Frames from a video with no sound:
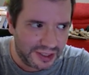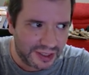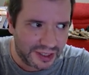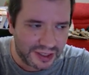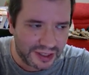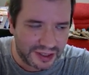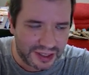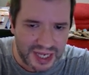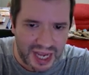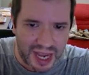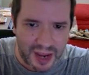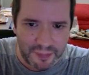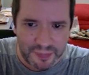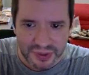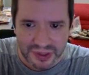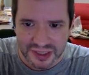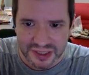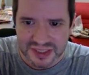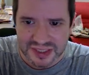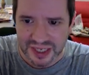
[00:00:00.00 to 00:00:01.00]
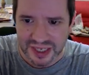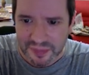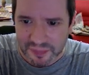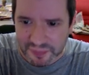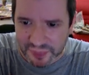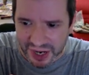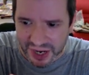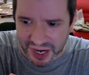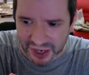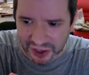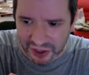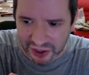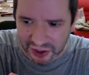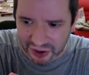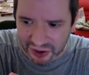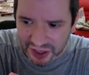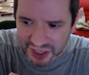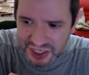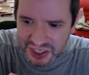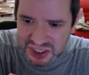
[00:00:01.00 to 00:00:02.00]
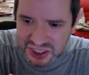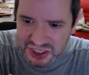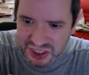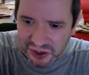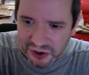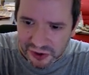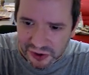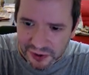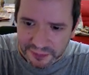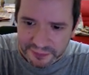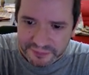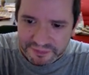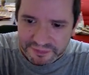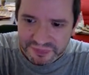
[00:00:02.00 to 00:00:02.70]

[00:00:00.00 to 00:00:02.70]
capitalist empire. So